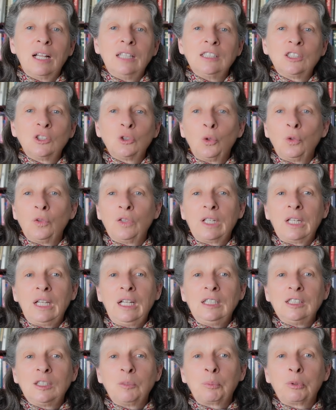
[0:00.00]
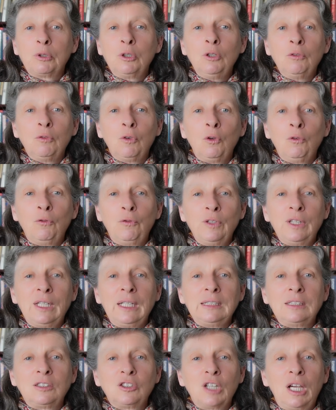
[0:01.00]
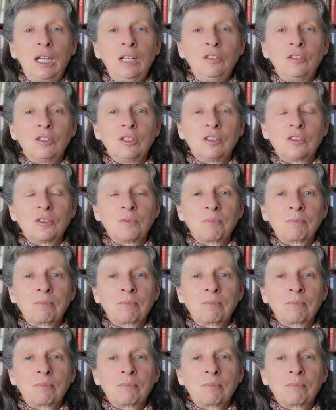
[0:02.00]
and sought the King's approval for these changes.